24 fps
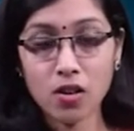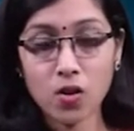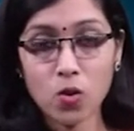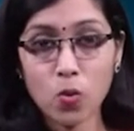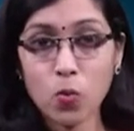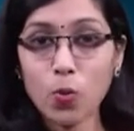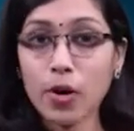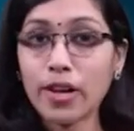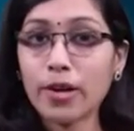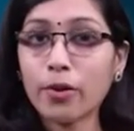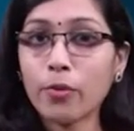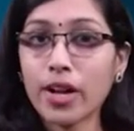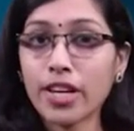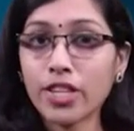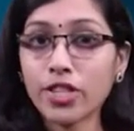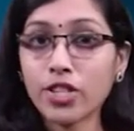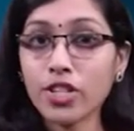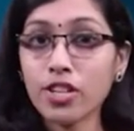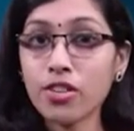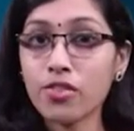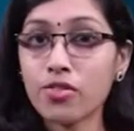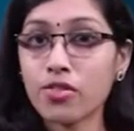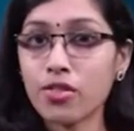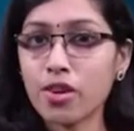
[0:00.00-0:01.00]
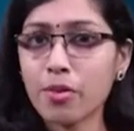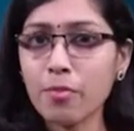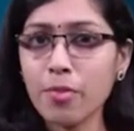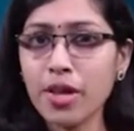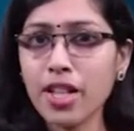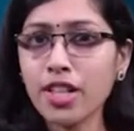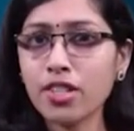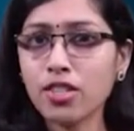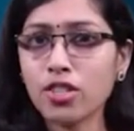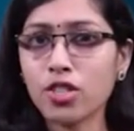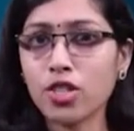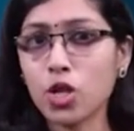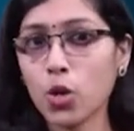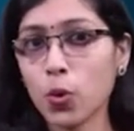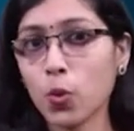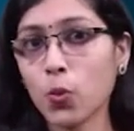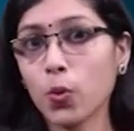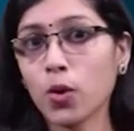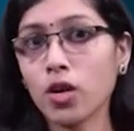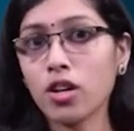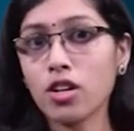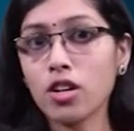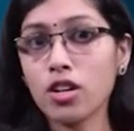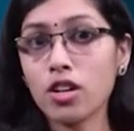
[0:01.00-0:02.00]
One question remains though,
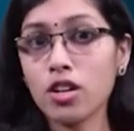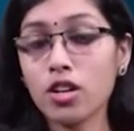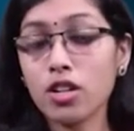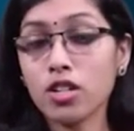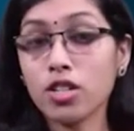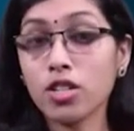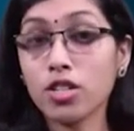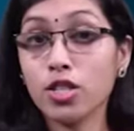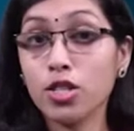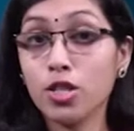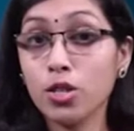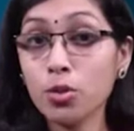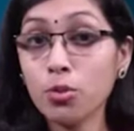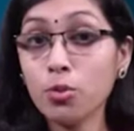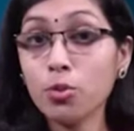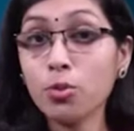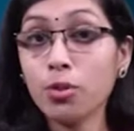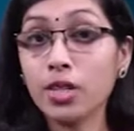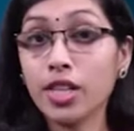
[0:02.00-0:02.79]
do